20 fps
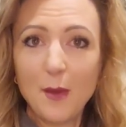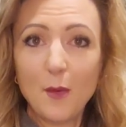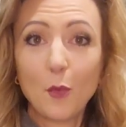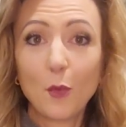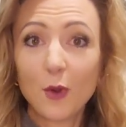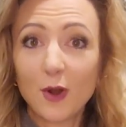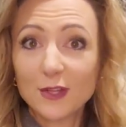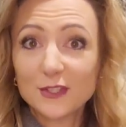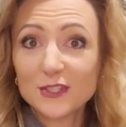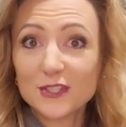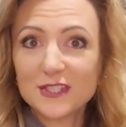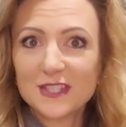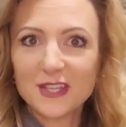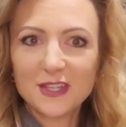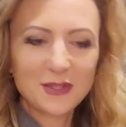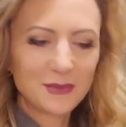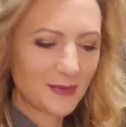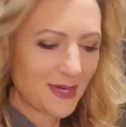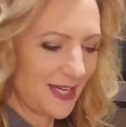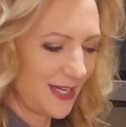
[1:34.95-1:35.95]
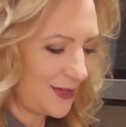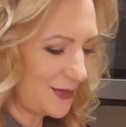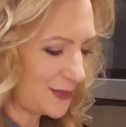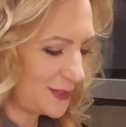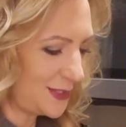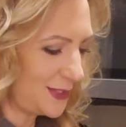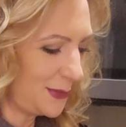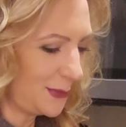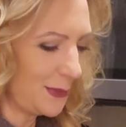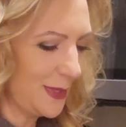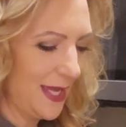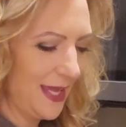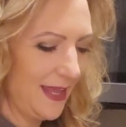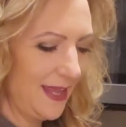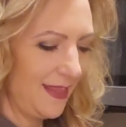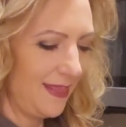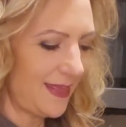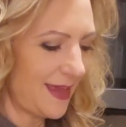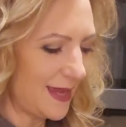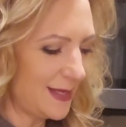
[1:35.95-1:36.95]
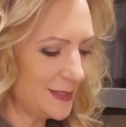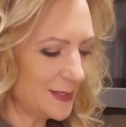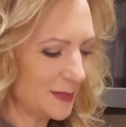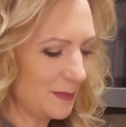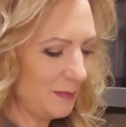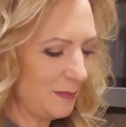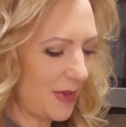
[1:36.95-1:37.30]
or I'll just tell you right here too that